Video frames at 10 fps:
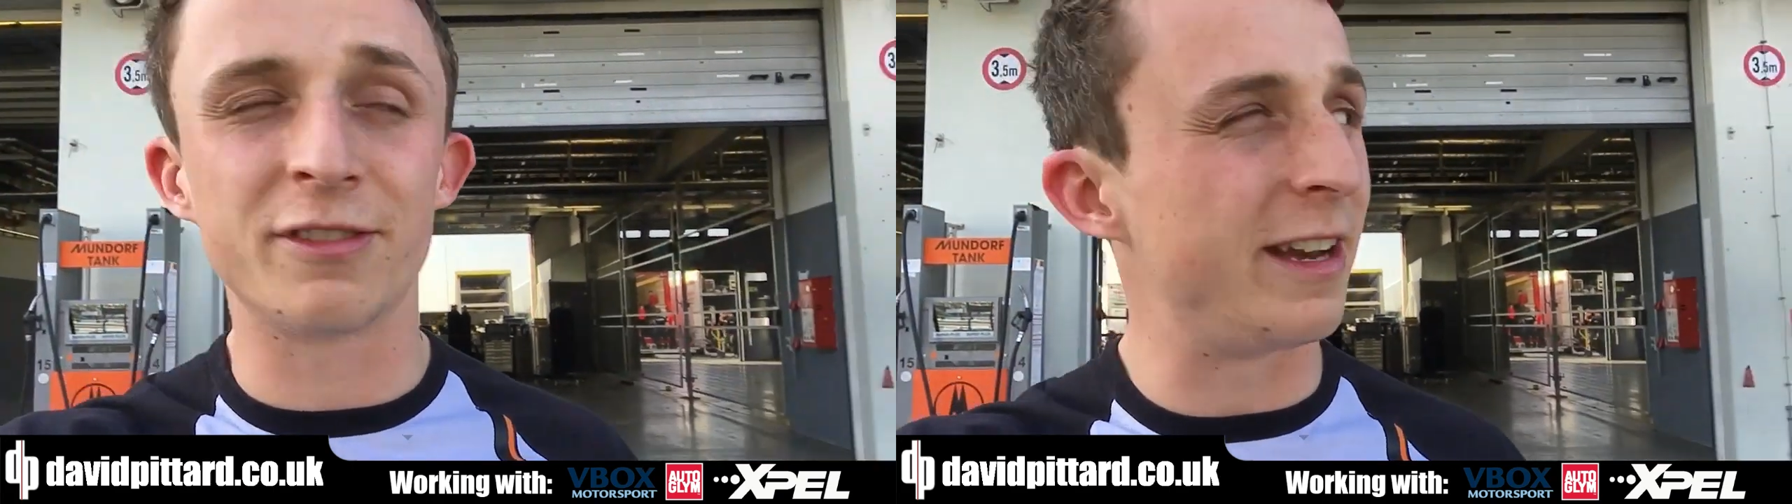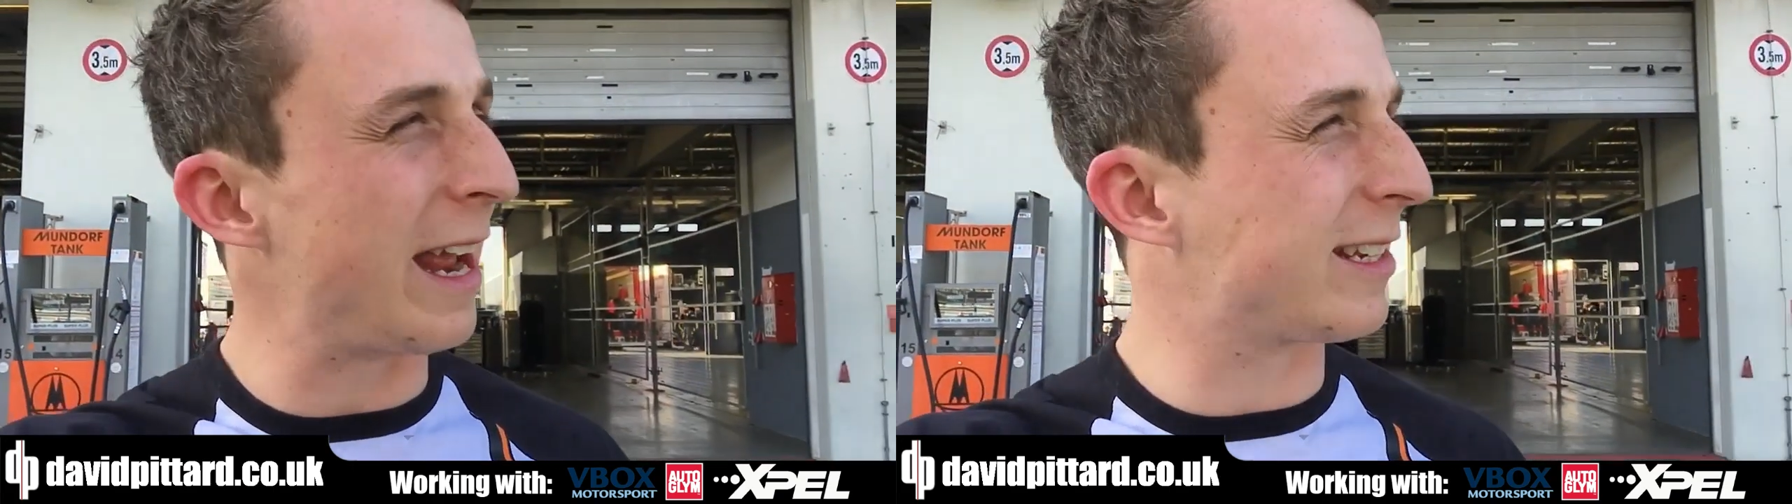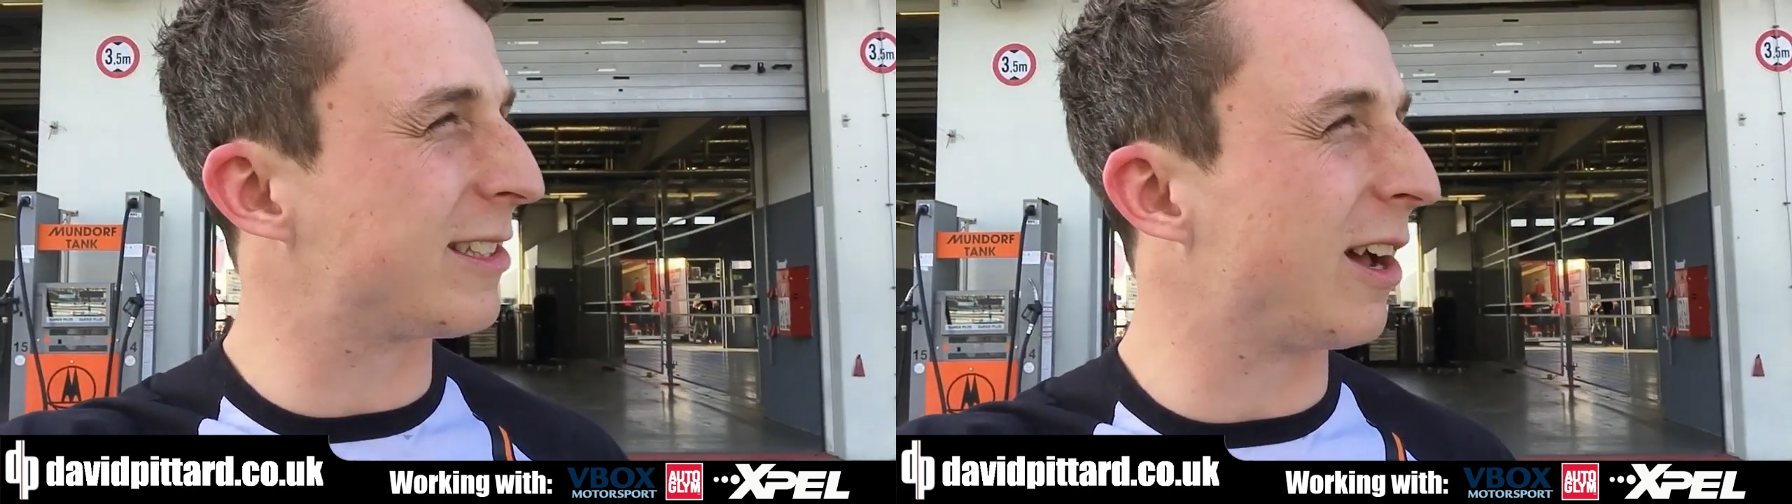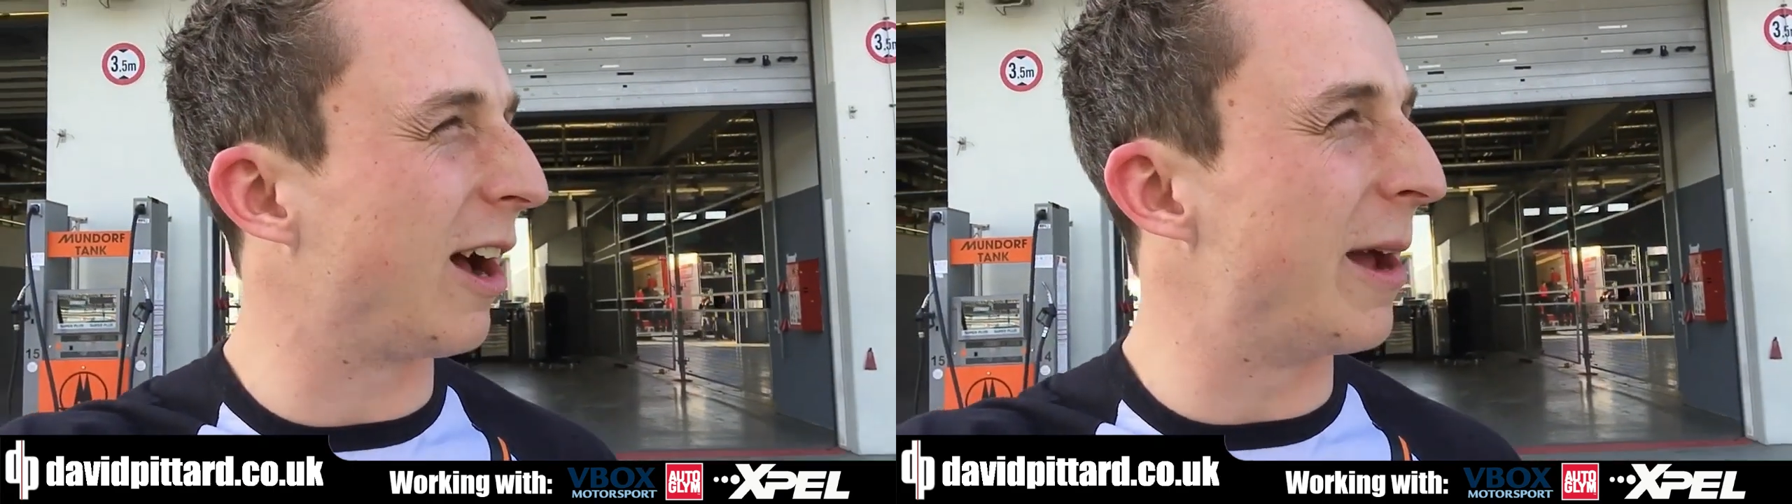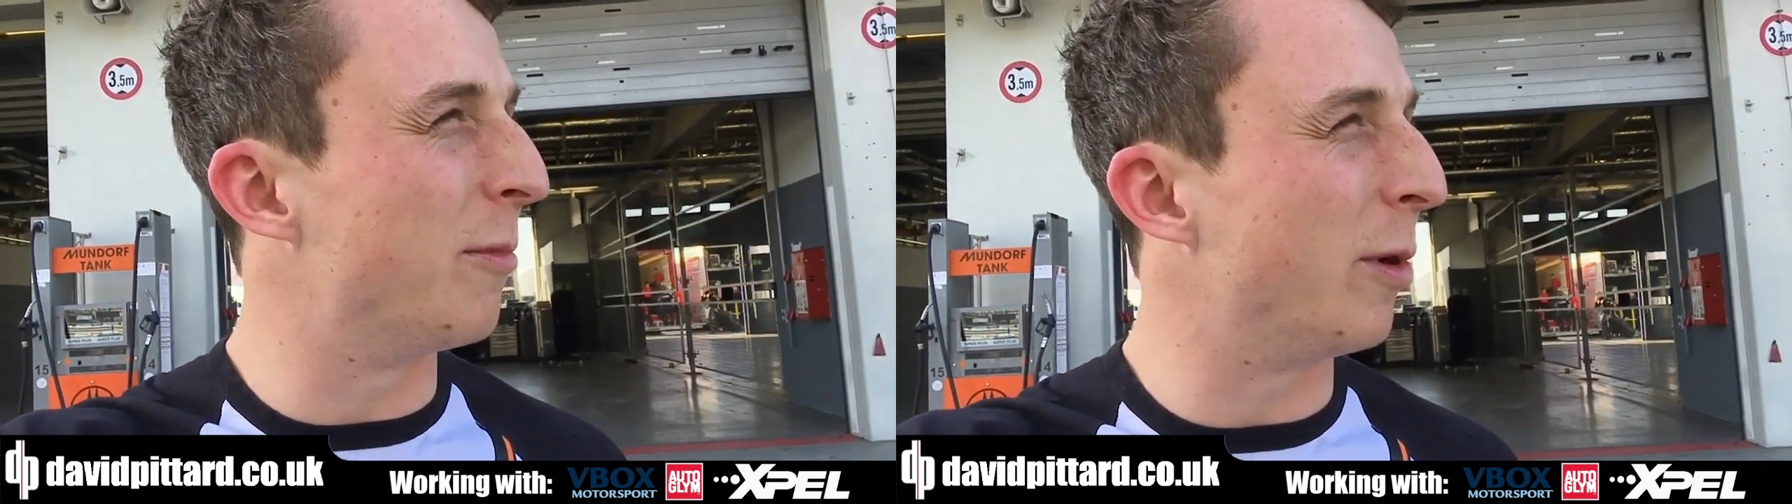for next
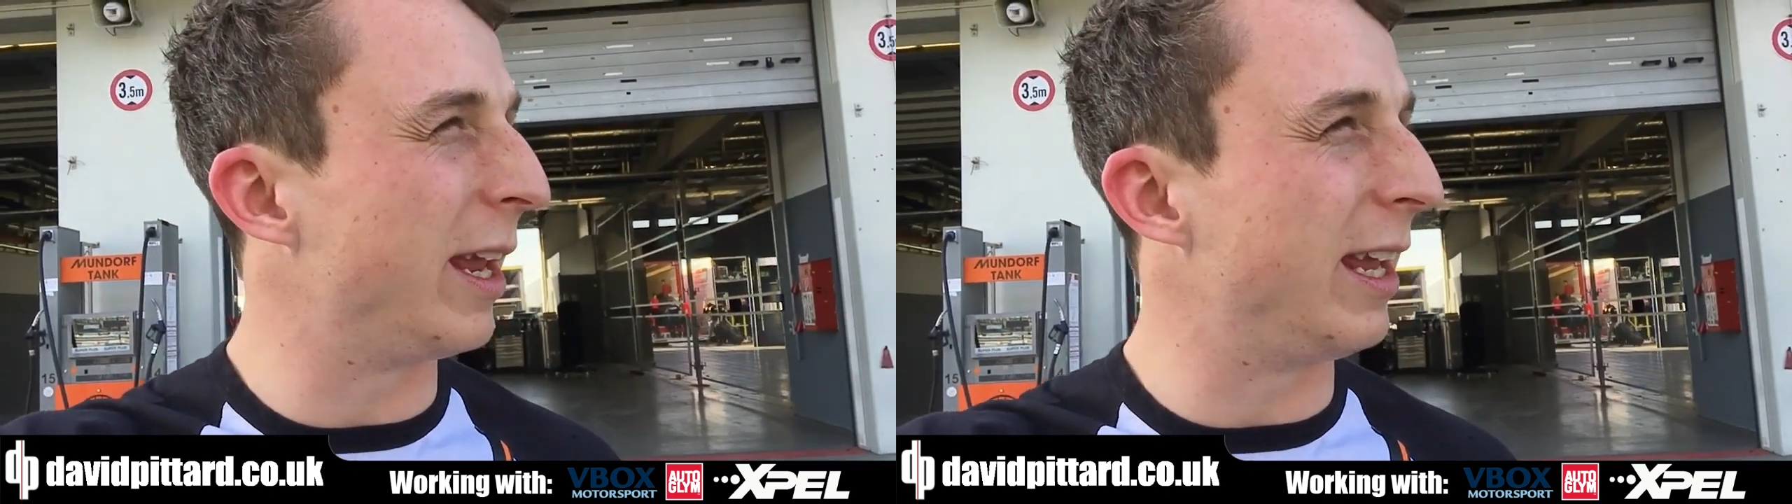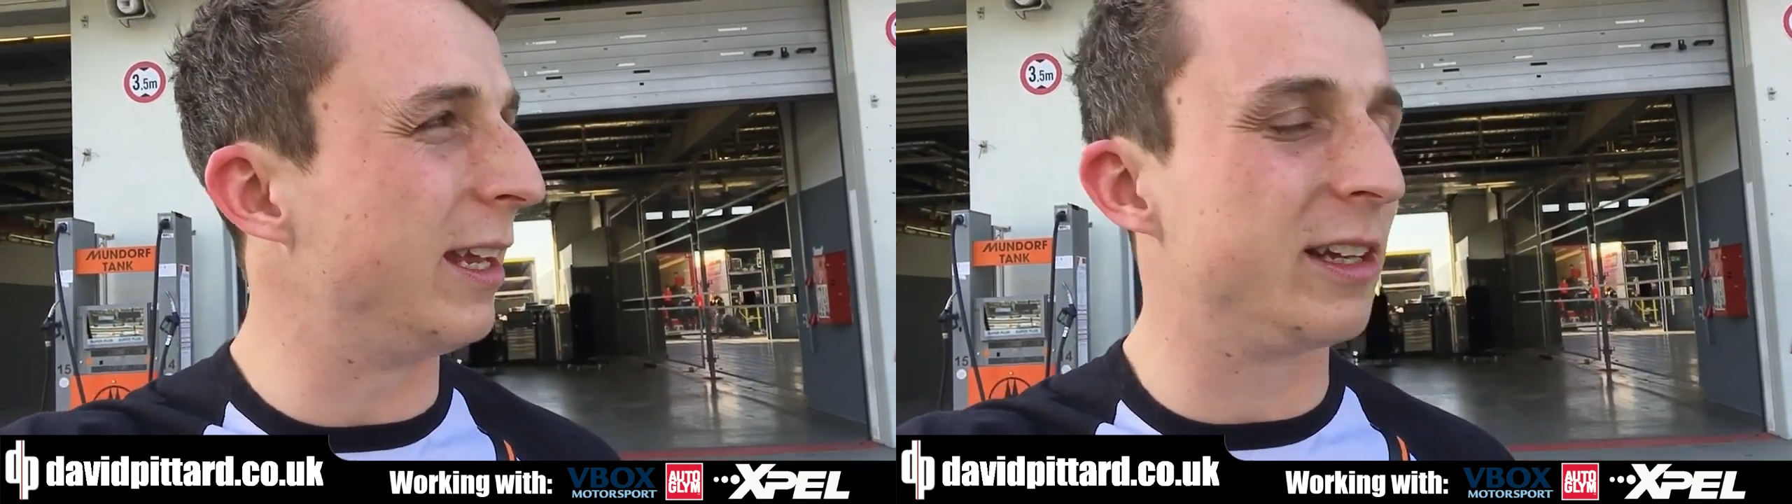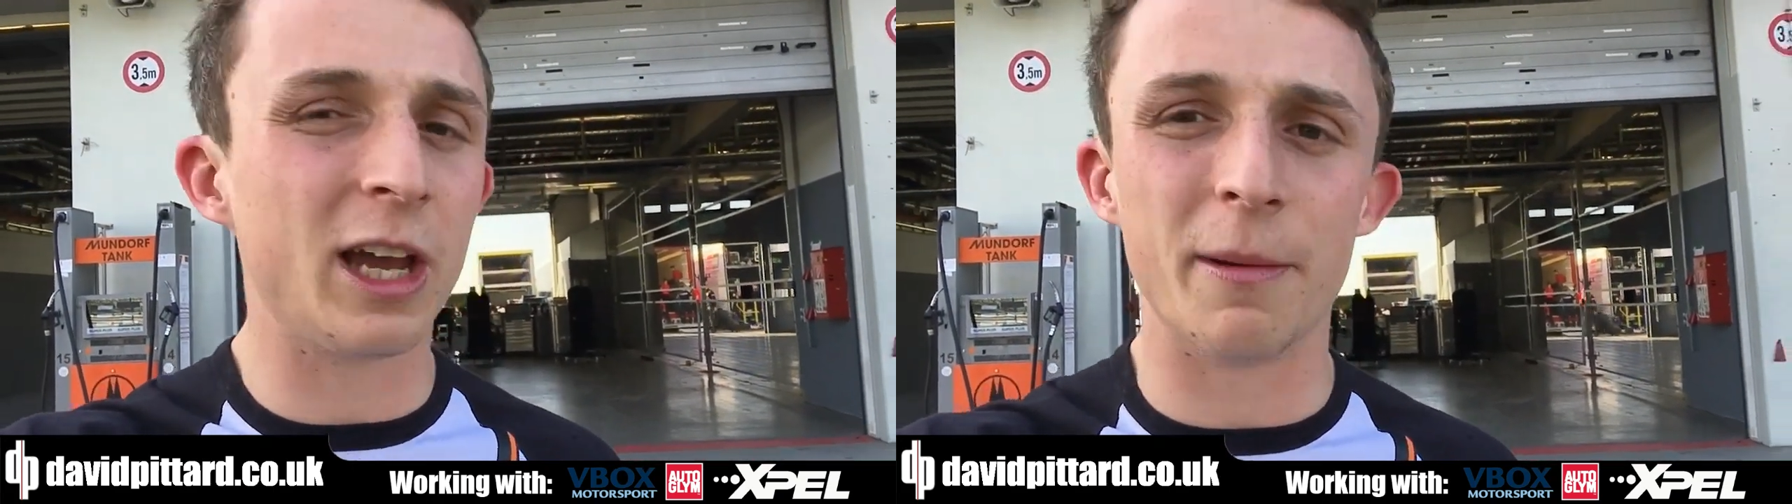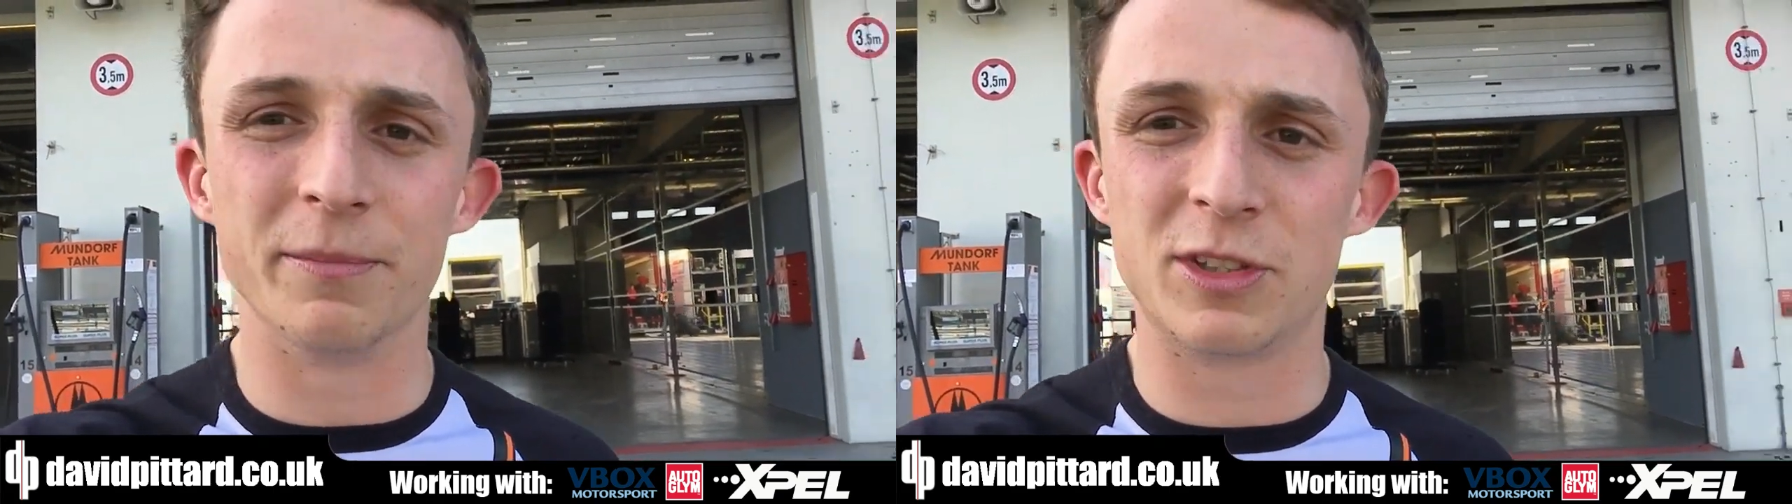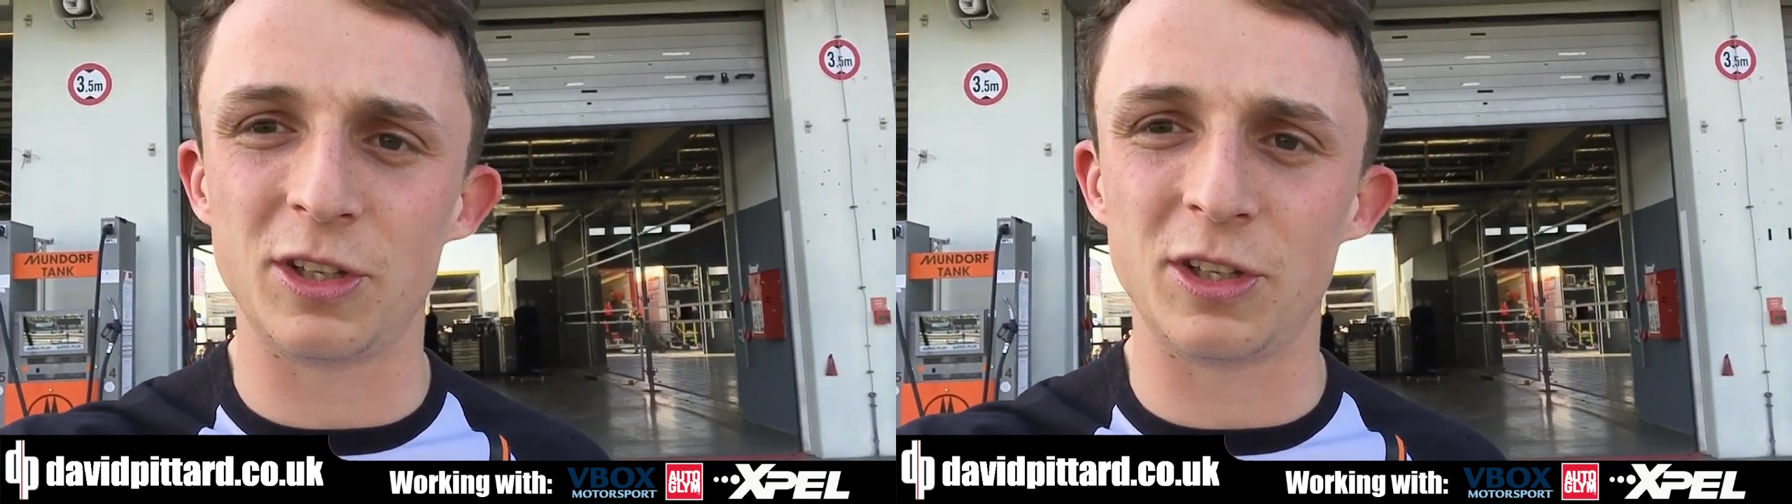time we come